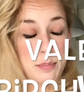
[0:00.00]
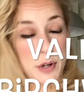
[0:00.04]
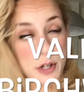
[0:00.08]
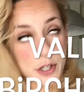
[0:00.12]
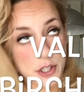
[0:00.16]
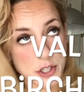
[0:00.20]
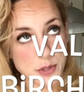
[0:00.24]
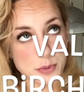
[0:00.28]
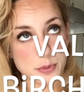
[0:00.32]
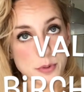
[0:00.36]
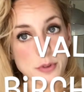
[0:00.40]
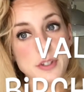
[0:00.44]

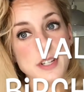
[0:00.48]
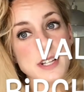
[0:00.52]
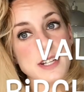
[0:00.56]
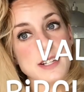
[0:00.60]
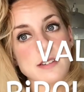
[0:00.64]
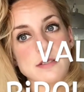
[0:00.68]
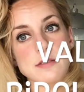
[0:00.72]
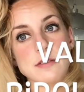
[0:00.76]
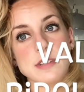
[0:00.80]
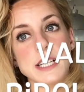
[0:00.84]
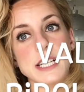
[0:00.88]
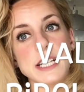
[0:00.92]
Birchwood is
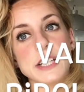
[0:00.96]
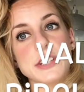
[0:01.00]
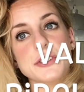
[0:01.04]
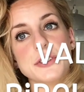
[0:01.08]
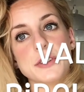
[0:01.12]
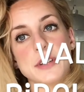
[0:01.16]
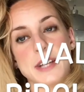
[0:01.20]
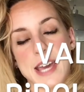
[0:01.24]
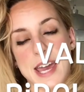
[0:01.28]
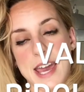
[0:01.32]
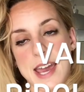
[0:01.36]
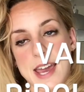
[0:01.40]
a really
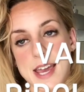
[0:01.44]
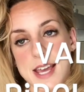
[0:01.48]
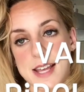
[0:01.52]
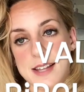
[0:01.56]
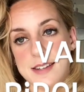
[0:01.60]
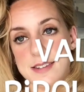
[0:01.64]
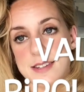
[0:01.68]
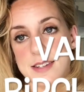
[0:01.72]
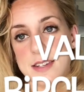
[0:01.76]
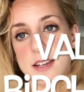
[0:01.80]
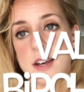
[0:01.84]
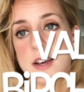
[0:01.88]
good
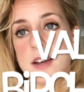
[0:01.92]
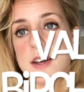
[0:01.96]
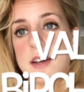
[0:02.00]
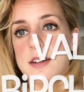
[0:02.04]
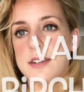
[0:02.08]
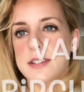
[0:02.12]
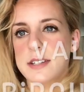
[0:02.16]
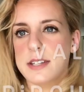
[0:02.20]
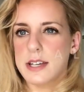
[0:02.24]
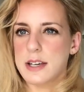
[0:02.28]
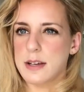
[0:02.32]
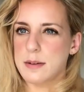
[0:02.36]
case
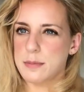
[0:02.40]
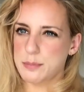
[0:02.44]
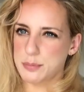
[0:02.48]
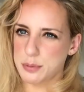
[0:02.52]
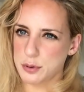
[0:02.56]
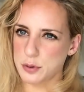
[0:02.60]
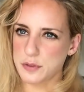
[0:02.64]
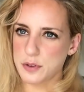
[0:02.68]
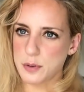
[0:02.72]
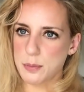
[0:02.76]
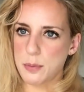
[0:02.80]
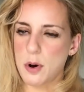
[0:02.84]
to
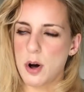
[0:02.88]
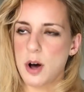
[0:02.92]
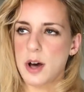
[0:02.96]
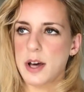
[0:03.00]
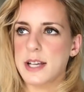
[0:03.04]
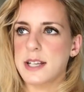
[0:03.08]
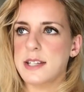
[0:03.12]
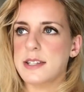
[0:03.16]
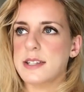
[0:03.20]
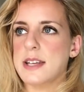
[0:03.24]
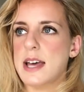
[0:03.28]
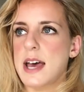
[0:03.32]
prove your
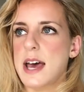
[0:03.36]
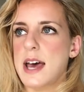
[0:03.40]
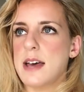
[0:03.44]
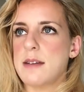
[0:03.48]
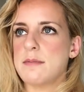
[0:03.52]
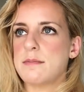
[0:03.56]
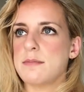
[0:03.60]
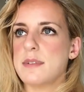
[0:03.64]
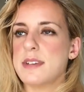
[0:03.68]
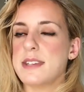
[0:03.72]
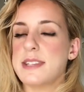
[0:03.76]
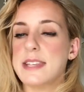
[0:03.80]
point,
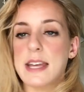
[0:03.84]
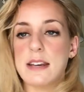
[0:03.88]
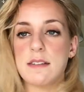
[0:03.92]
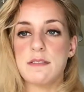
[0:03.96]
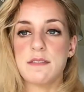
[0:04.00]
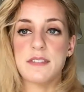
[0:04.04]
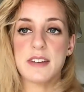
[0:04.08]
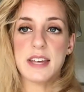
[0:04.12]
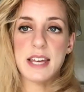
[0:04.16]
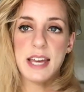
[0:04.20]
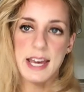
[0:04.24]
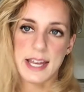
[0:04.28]
and Sen
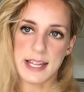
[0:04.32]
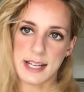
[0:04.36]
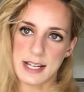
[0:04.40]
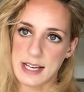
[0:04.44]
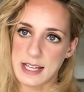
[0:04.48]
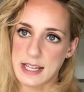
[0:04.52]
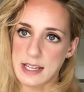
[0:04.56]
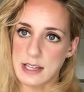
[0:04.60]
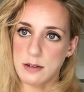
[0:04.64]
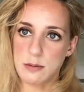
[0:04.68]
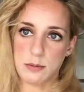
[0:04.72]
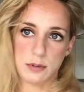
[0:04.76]
v.
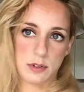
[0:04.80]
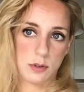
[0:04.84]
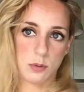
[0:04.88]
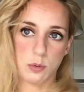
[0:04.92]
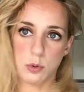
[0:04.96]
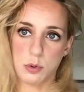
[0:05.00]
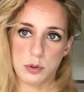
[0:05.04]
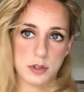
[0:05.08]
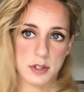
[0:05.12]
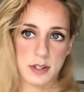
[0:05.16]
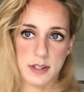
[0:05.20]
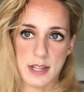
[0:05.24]
Headley was
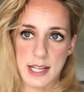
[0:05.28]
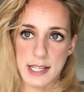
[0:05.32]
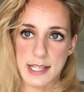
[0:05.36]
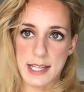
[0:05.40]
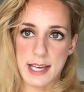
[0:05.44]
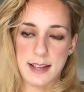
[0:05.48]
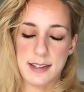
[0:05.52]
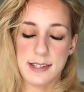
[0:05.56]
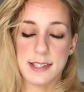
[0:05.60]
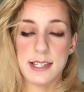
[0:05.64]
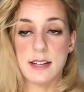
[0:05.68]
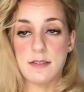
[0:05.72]
quoted in that
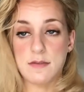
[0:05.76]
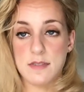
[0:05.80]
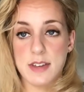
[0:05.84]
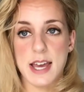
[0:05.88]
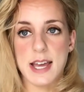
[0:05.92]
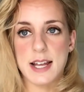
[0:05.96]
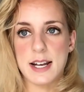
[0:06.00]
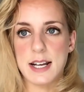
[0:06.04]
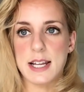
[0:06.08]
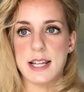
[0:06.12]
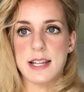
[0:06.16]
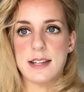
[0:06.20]
case. Sen v.
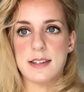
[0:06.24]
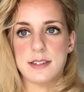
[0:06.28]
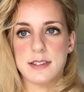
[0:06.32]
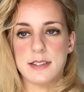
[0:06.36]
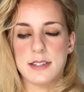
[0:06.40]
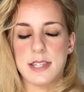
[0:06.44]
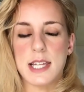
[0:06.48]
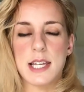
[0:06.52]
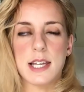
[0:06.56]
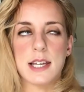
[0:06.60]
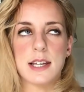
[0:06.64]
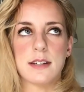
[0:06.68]
Headley is
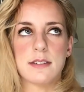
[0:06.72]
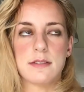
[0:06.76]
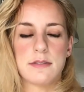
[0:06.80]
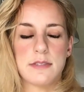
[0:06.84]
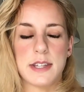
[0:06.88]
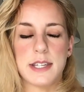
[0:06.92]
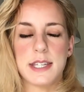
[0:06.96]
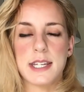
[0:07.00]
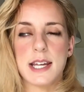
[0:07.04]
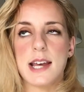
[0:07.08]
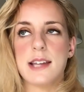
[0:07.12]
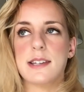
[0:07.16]
the
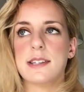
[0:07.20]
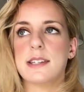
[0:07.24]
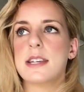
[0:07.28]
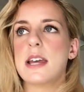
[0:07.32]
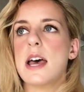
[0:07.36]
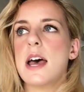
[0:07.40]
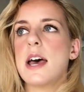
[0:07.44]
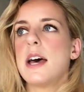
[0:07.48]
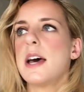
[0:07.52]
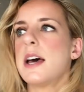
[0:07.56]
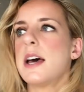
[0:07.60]
test.